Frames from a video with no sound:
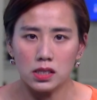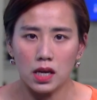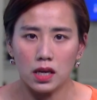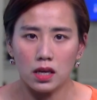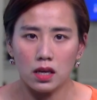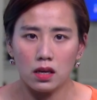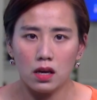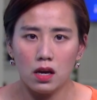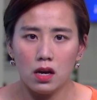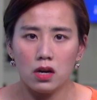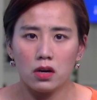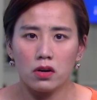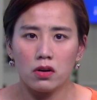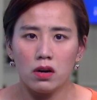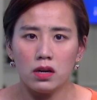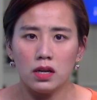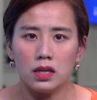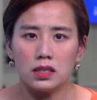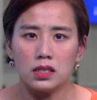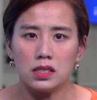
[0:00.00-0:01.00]
taking
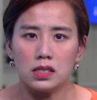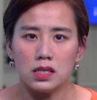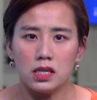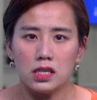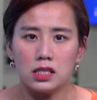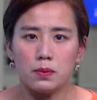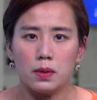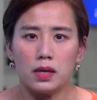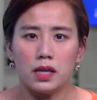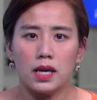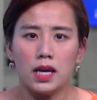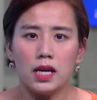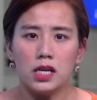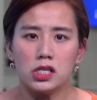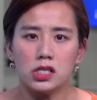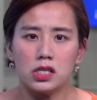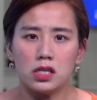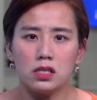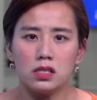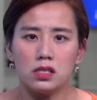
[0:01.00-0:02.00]
chronic disease
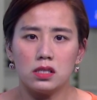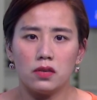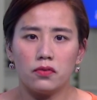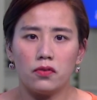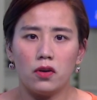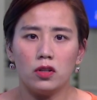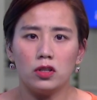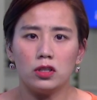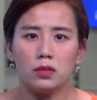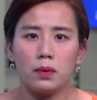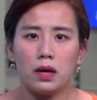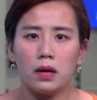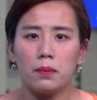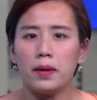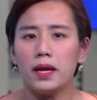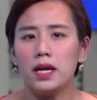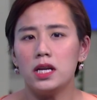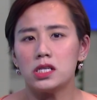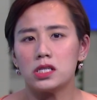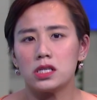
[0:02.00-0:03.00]
medications, followed by
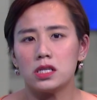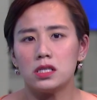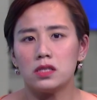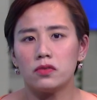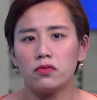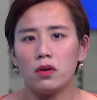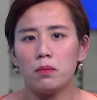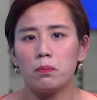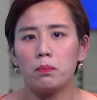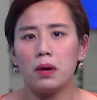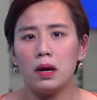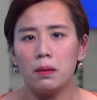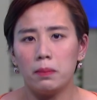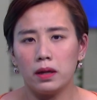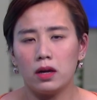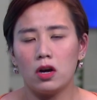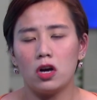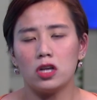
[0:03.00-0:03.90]
patients from public